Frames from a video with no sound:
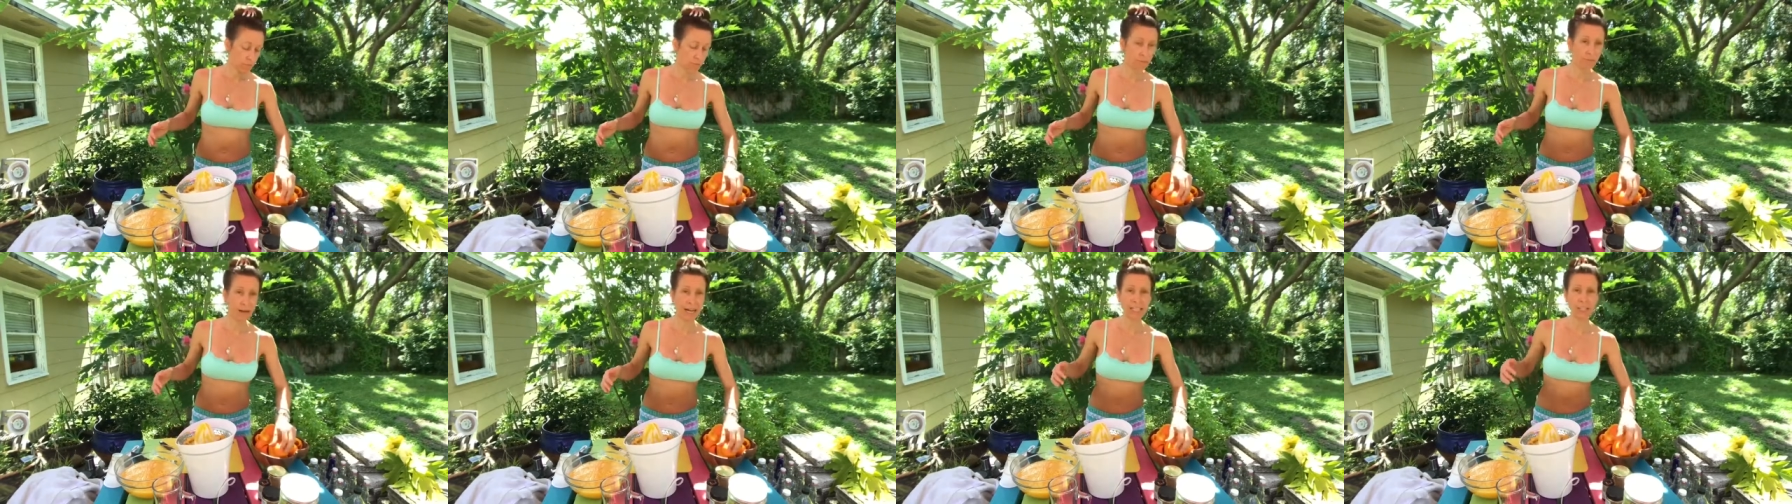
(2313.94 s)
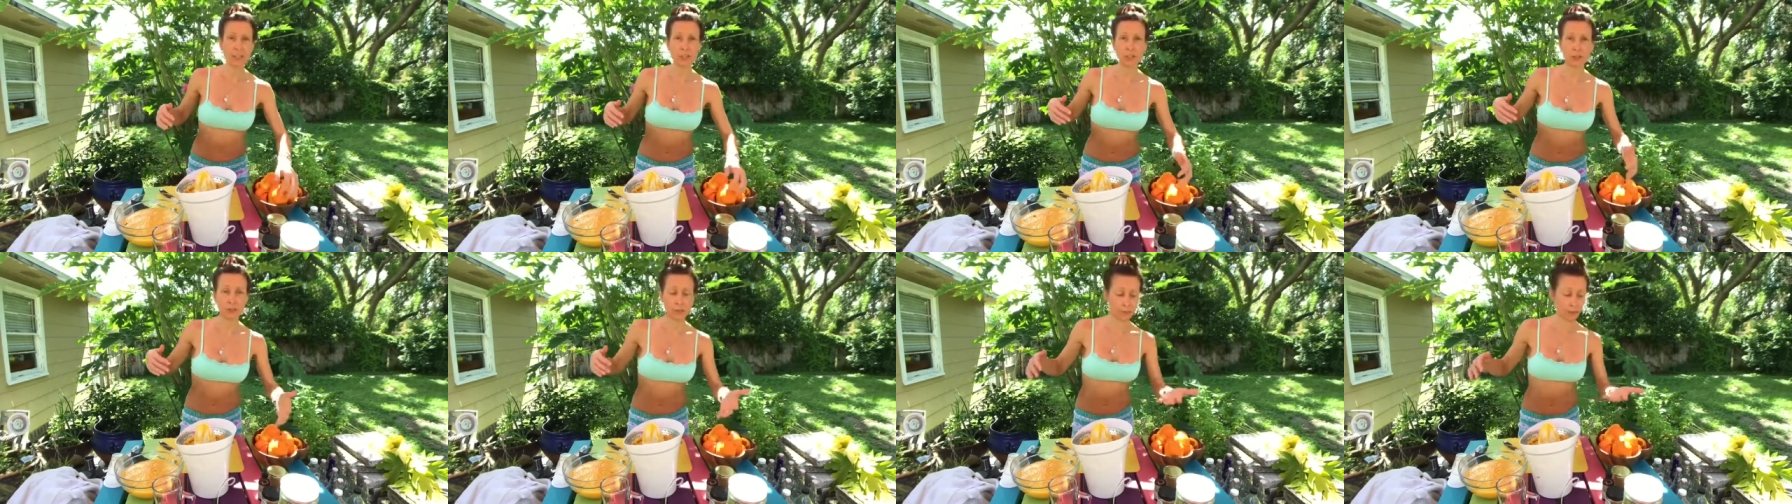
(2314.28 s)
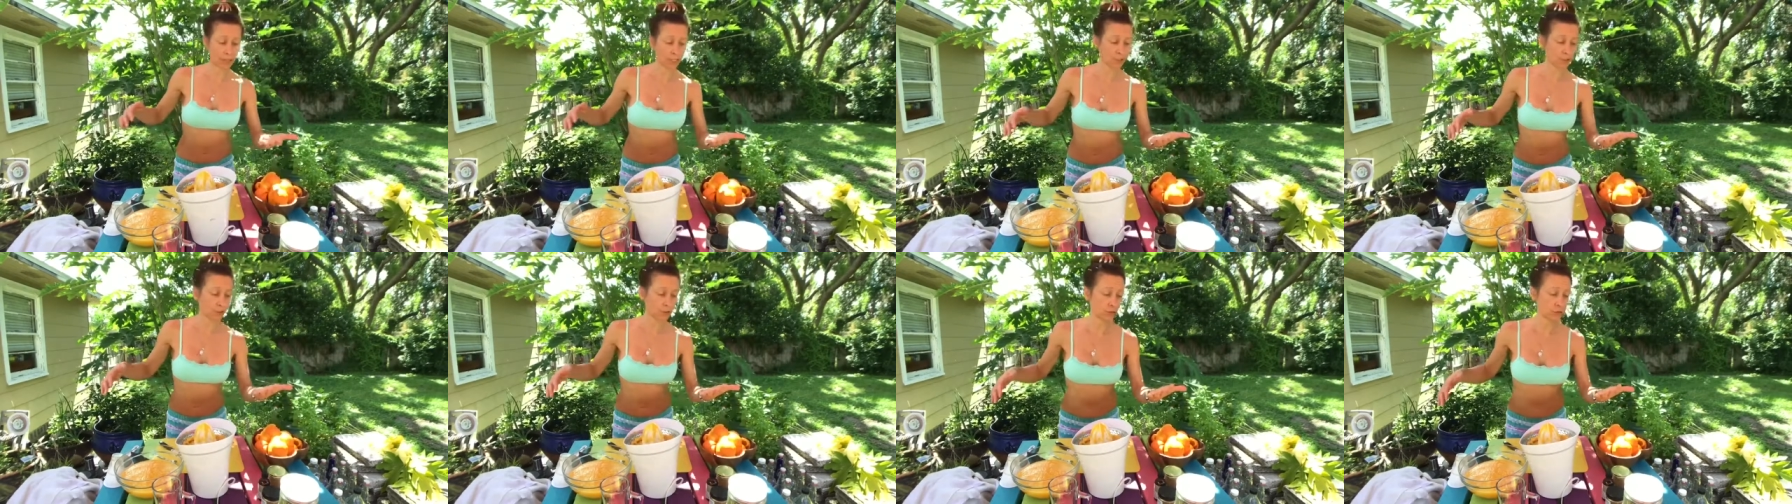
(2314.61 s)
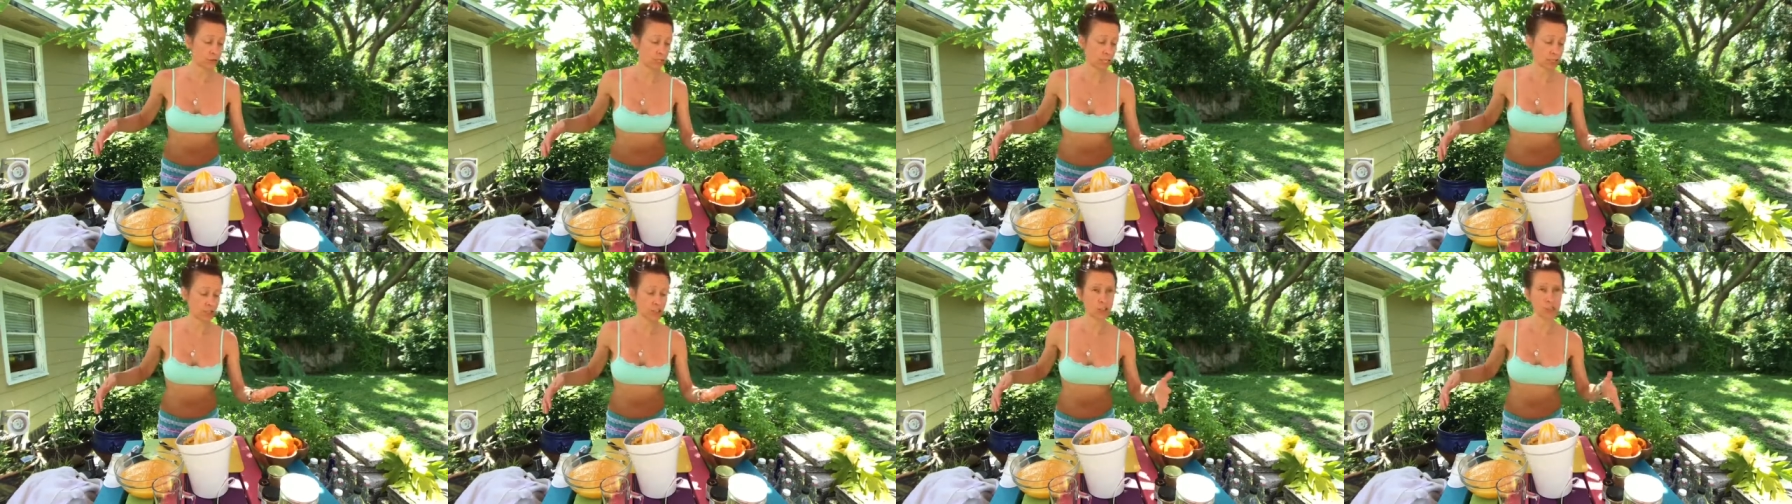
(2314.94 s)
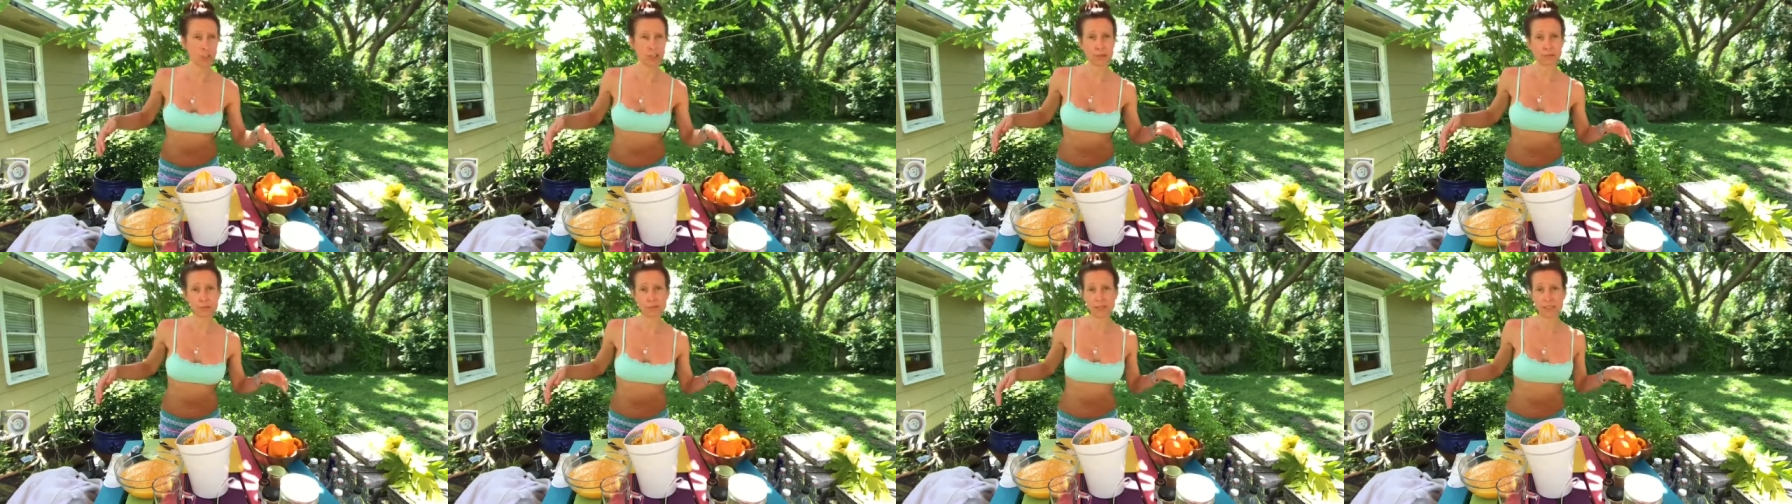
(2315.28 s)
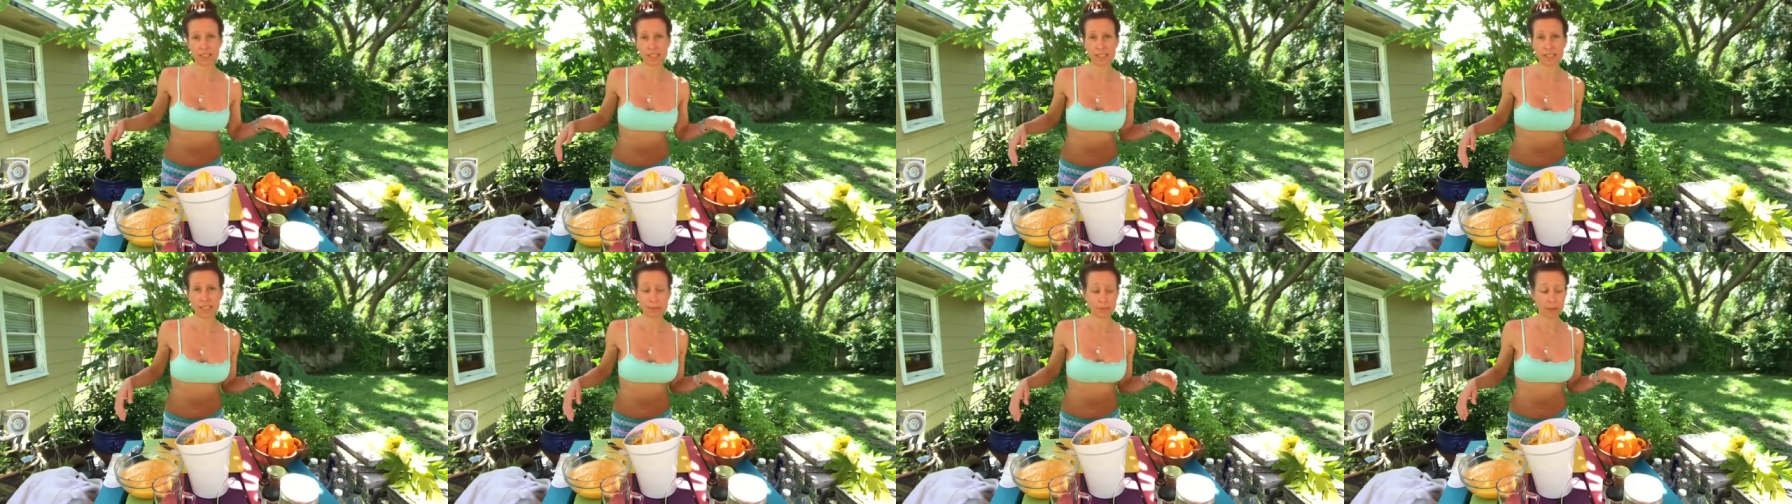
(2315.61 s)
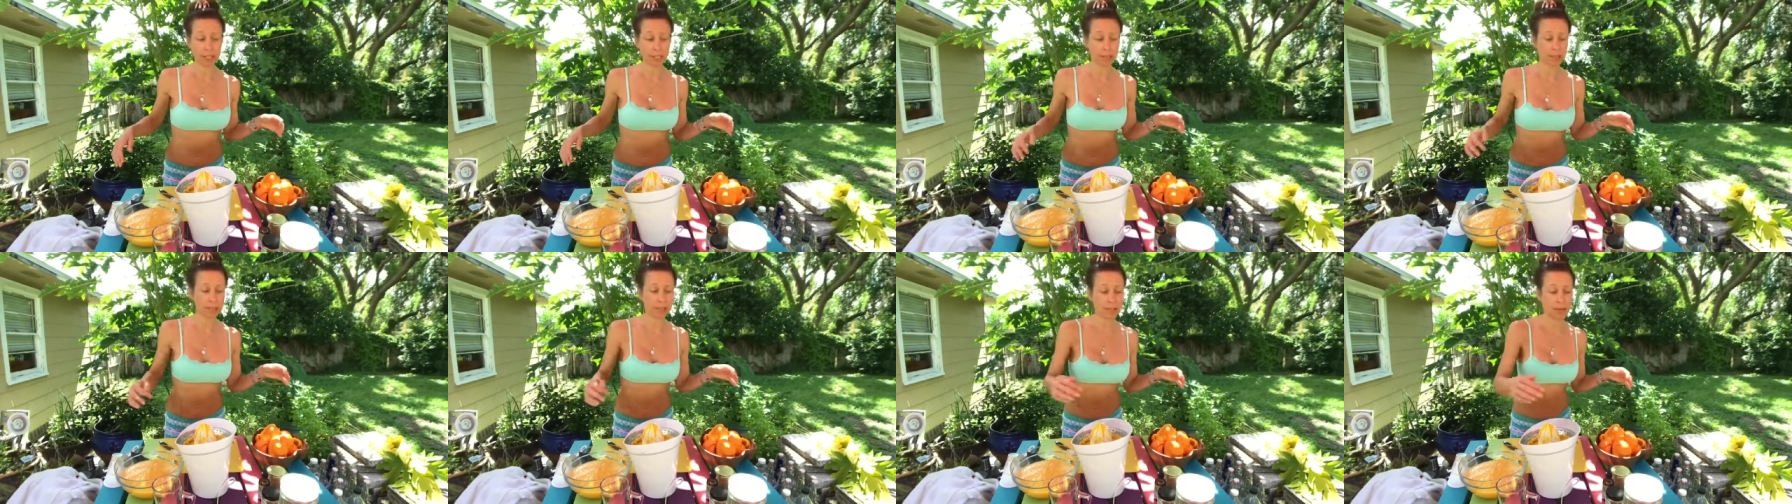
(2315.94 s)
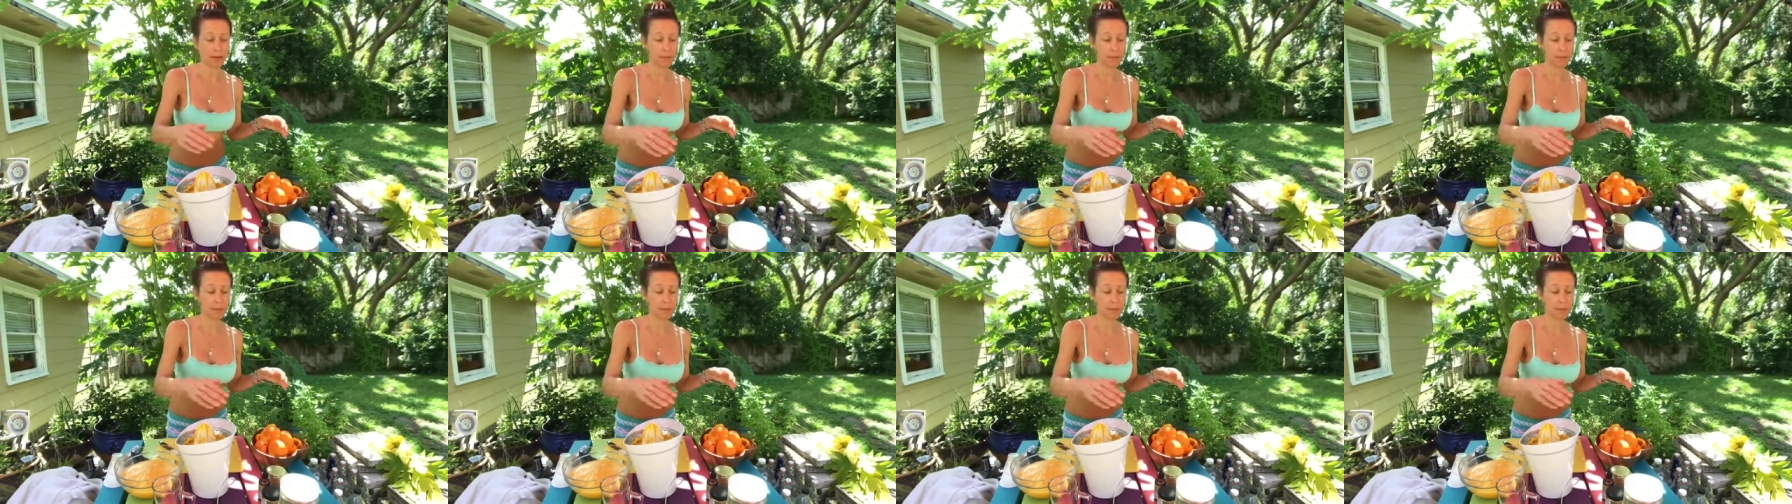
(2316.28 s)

My, new, my true nature, because